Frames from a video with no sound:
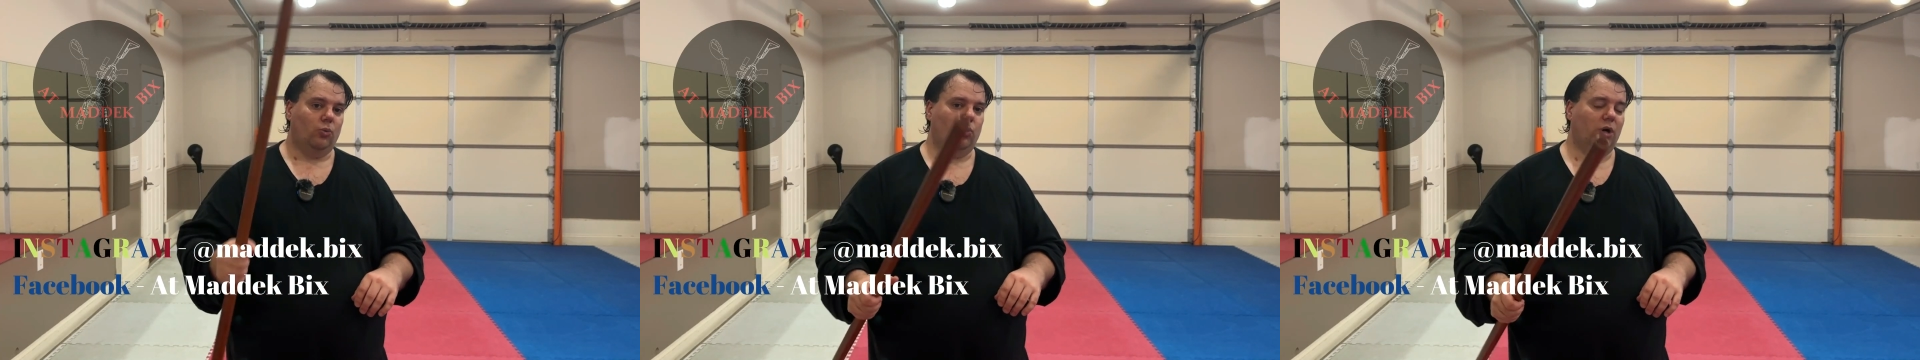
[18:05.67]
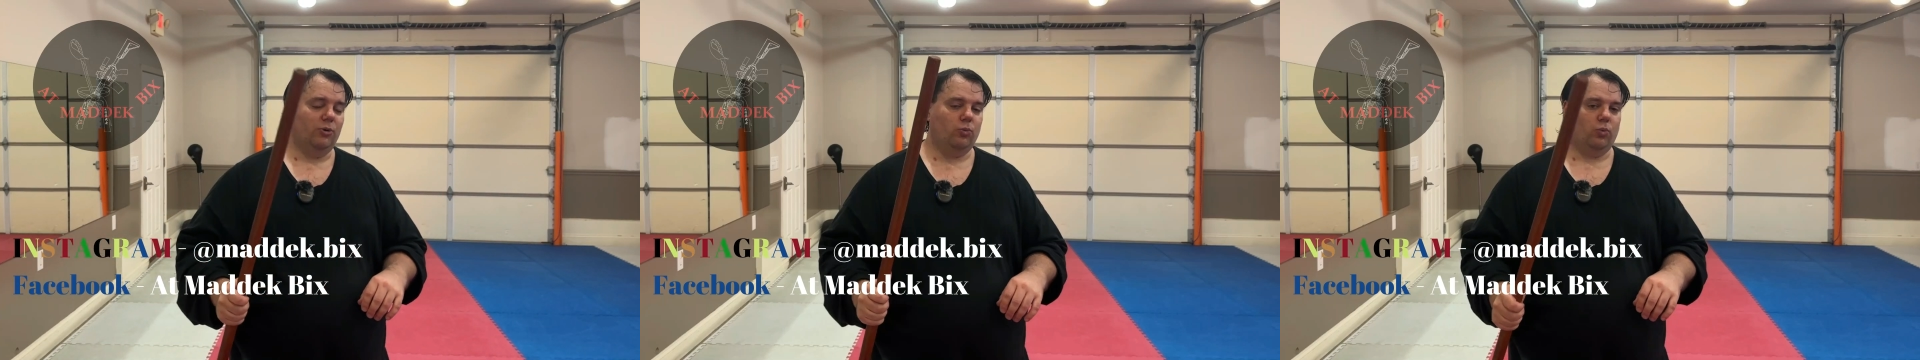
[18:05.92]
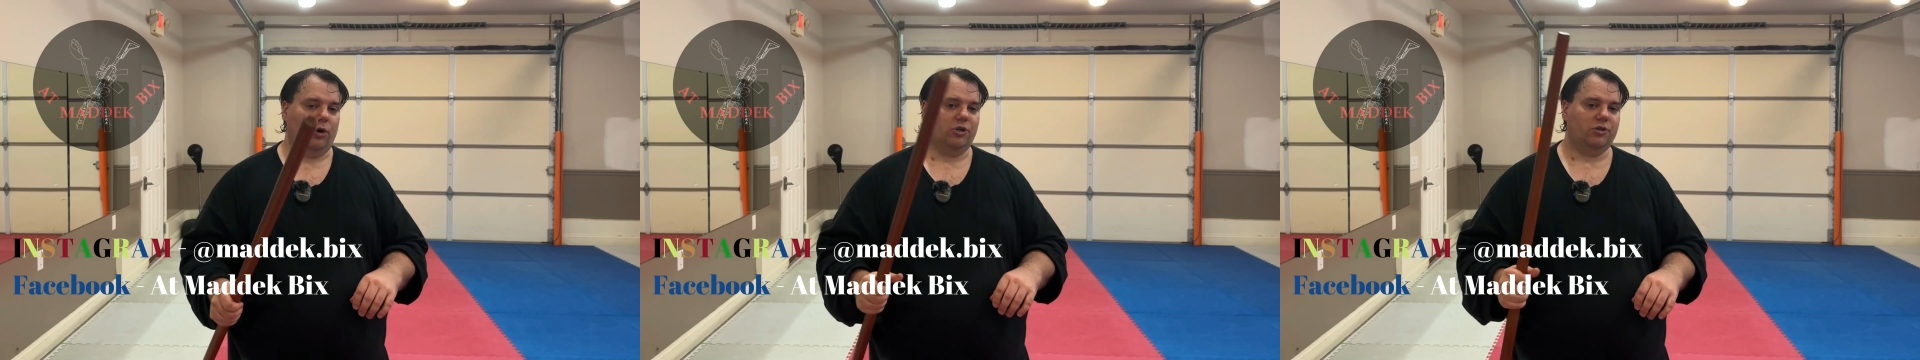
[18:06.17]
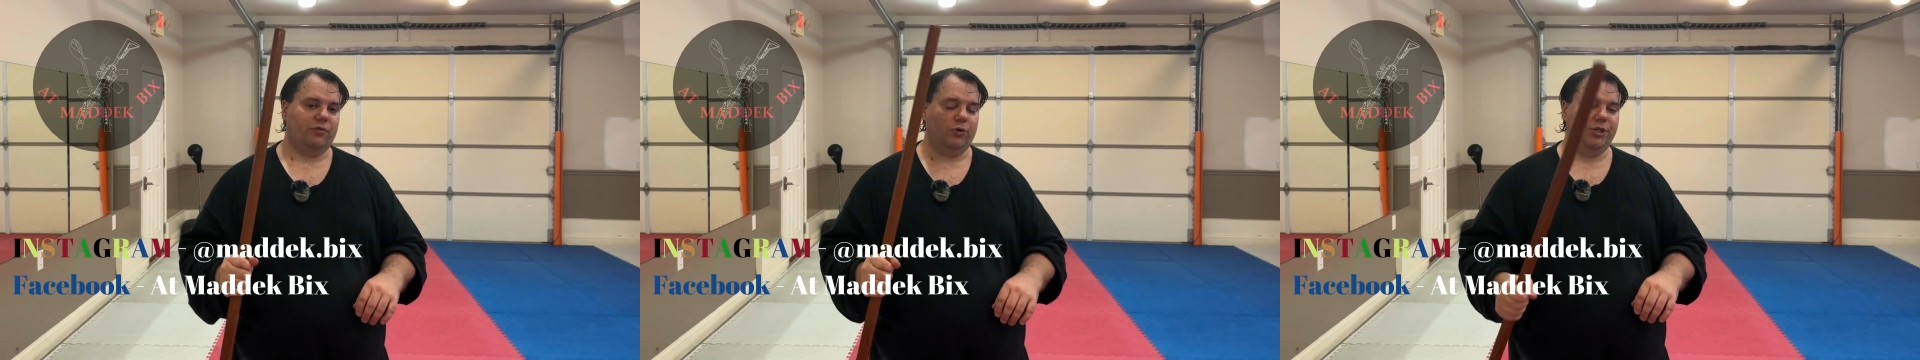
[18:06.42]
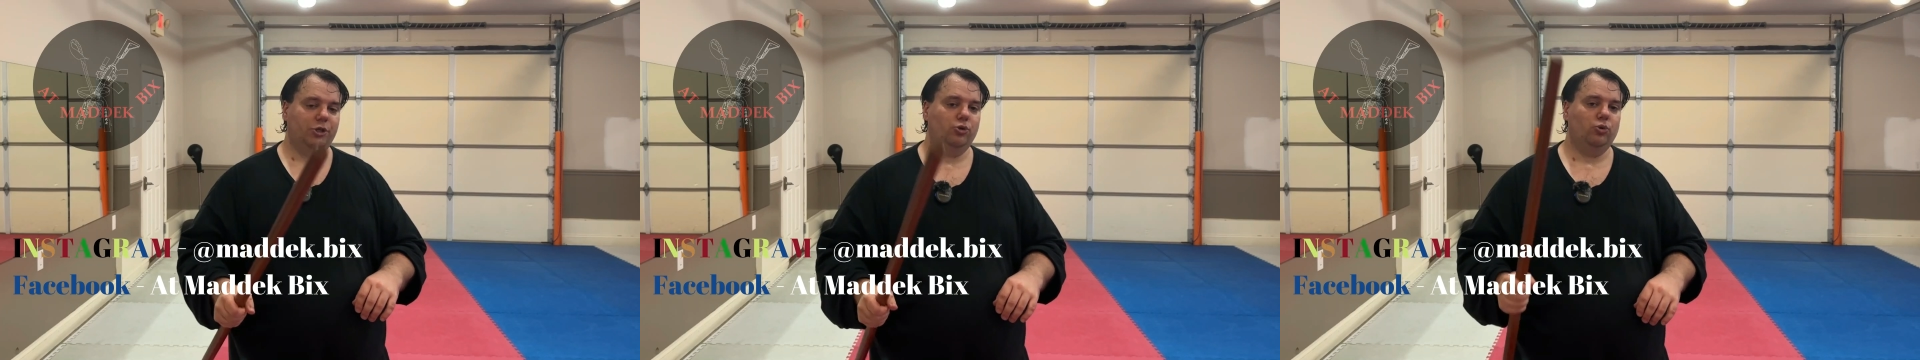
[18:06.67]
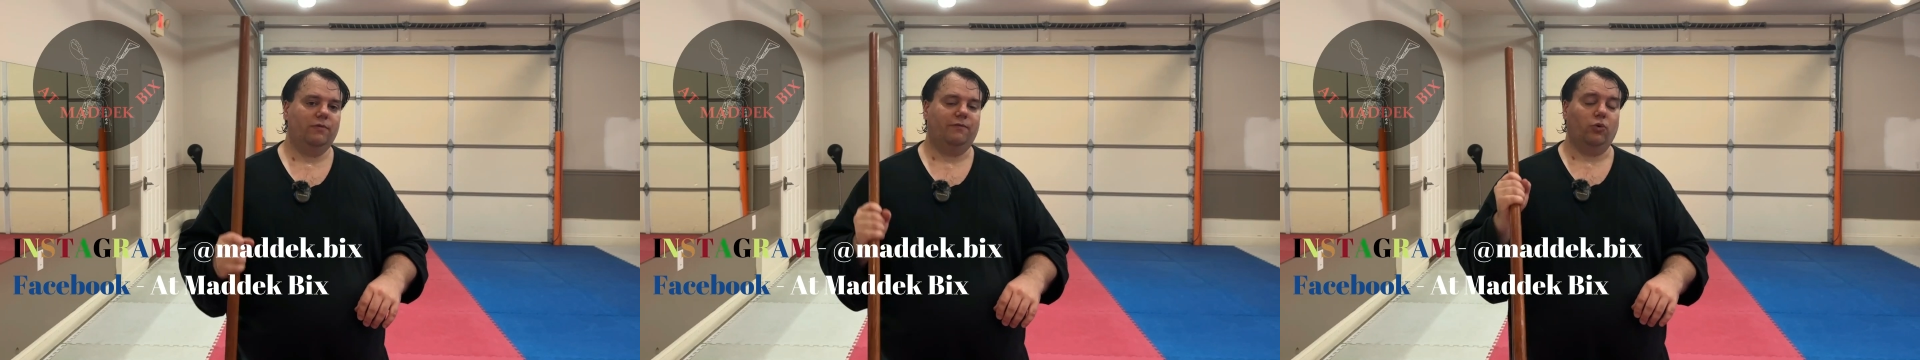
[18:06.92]
what works for
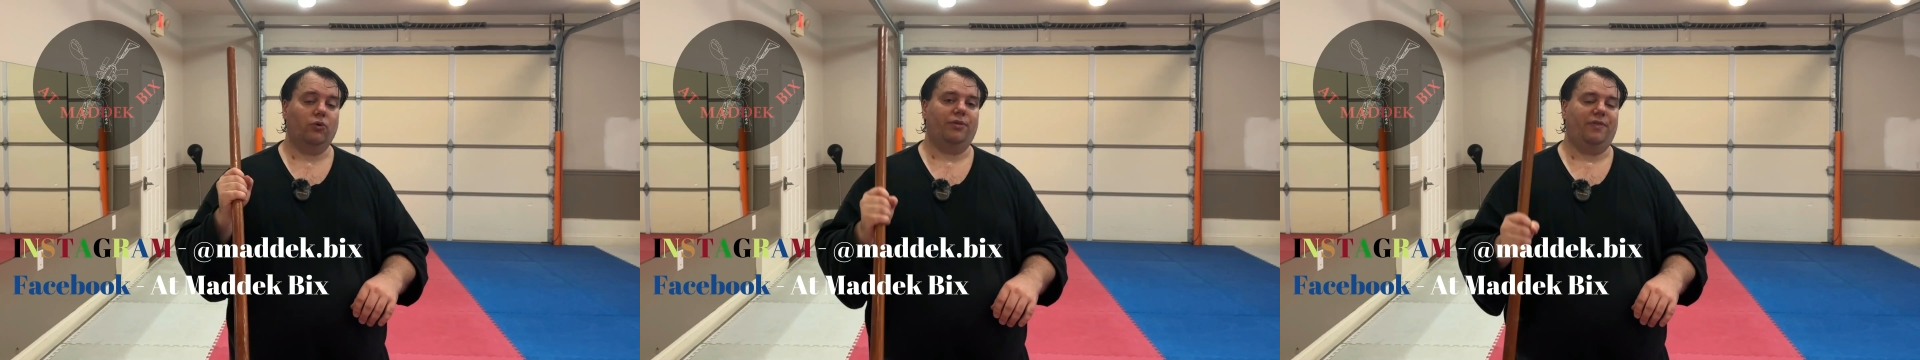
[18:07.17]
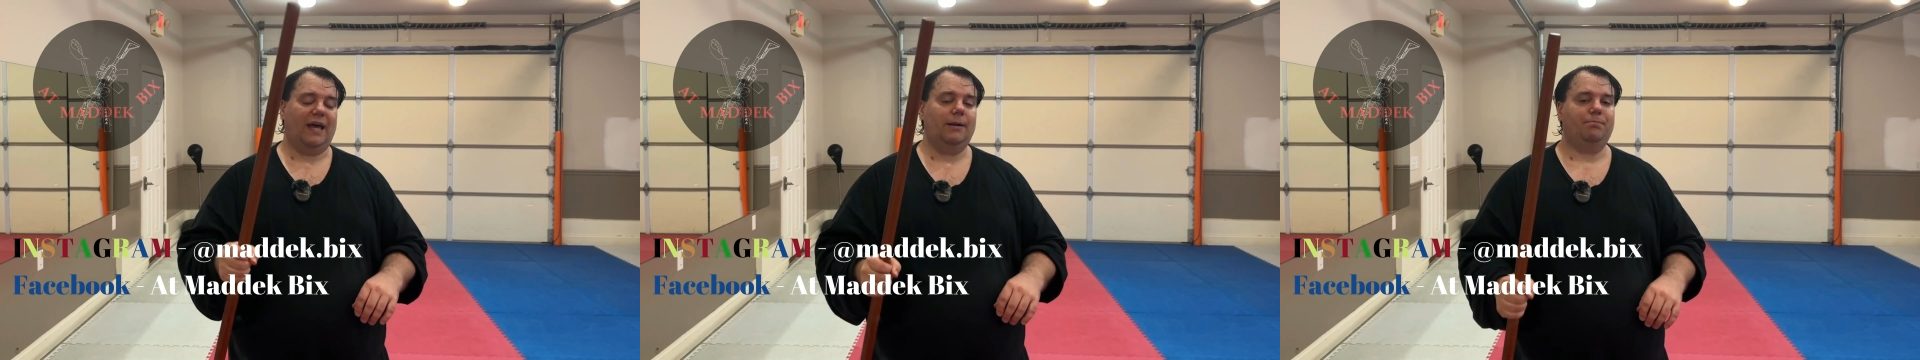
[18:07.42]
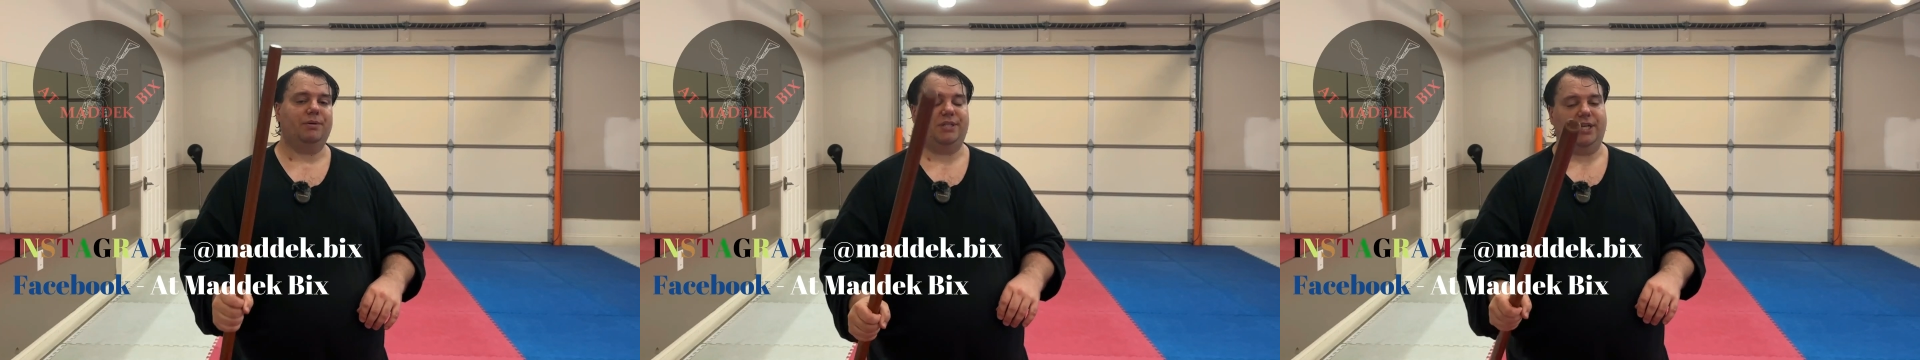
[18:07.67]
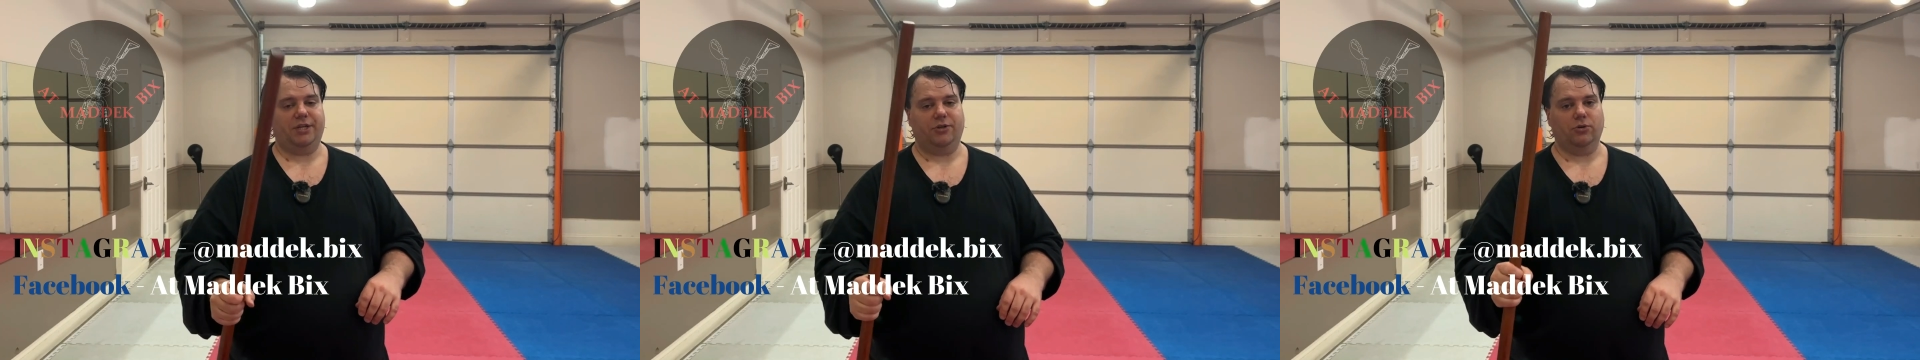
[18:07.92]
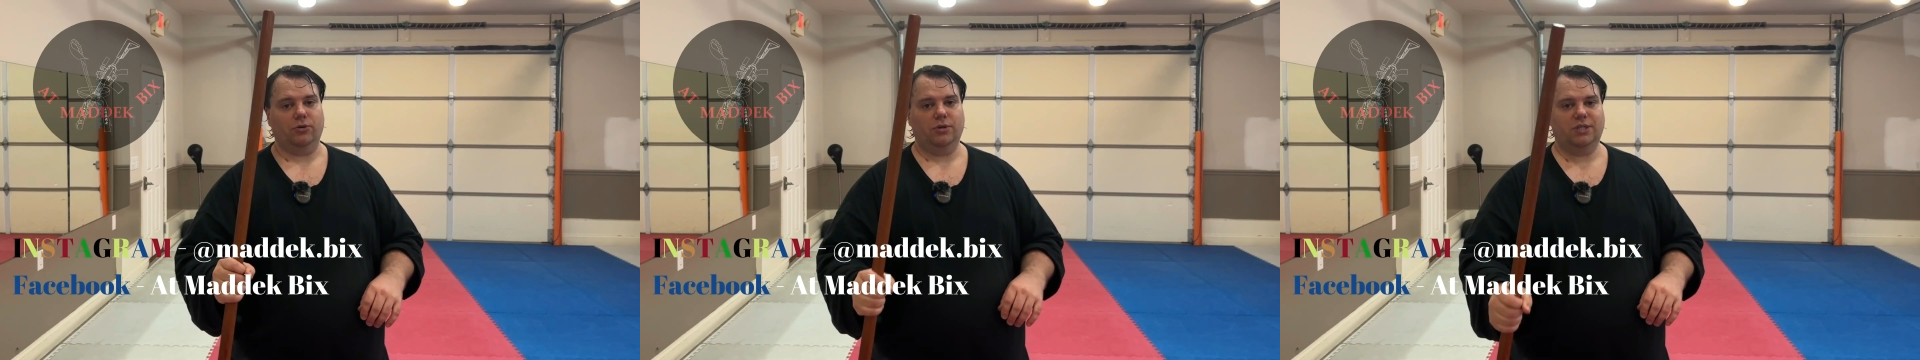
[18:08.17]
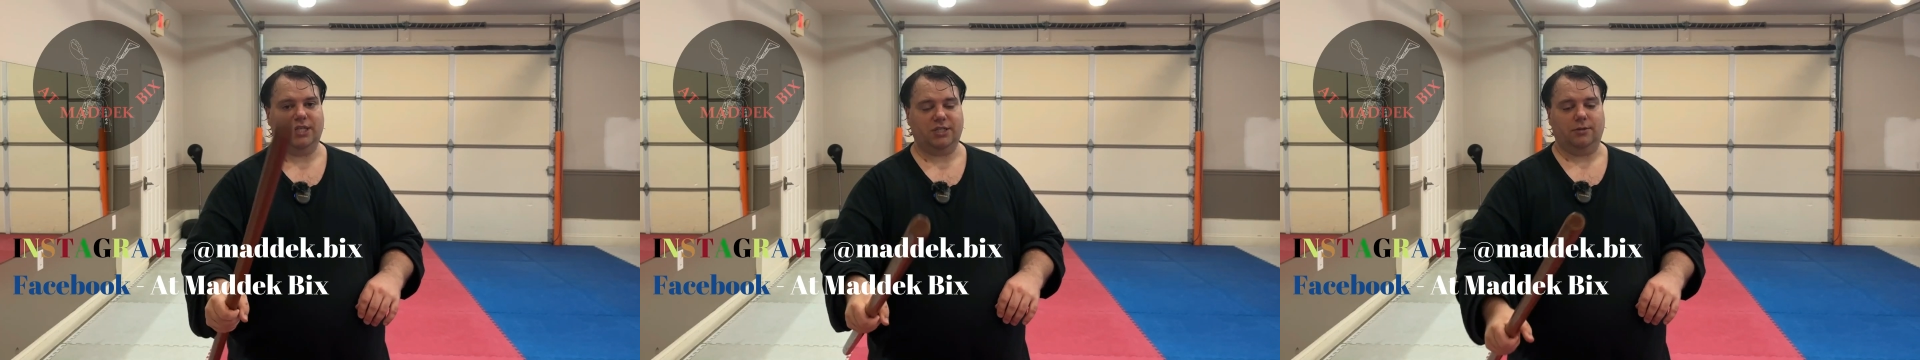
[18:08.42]
you for that particular
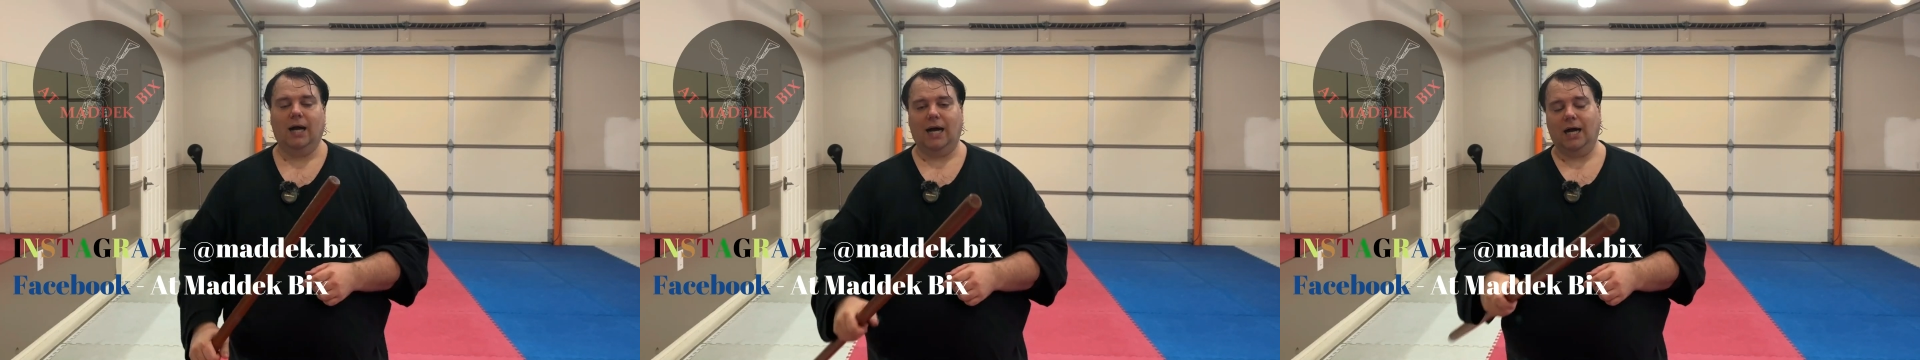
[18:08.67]
system.